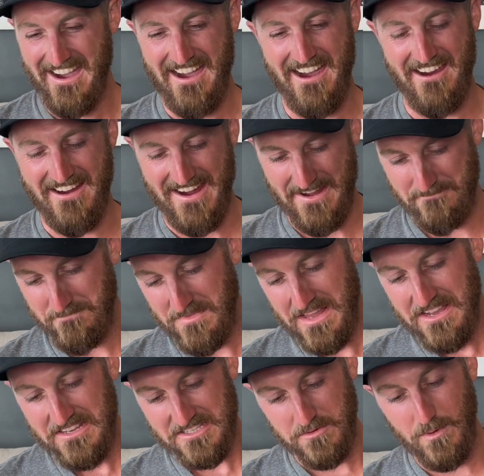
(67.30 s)
All right.
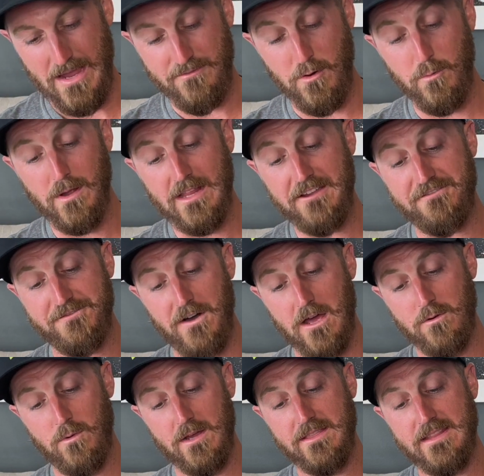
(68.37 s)
So we have a really
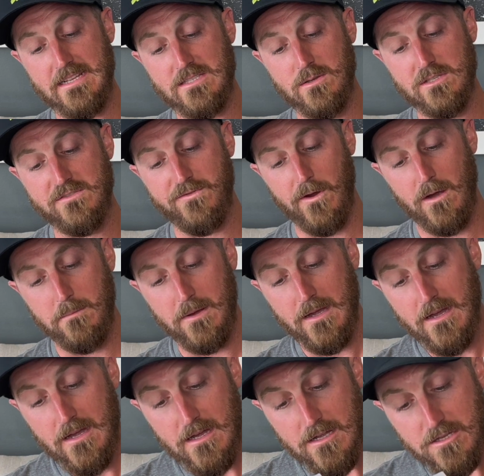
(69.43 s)
fun one. This was from
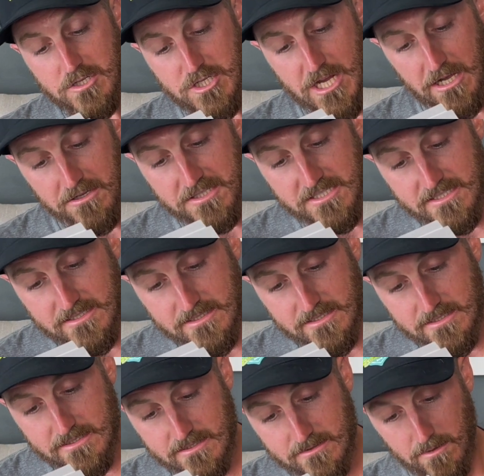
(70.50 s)

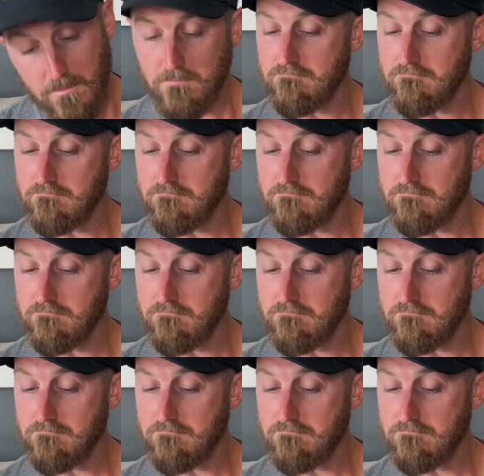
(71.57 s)
Chelsea.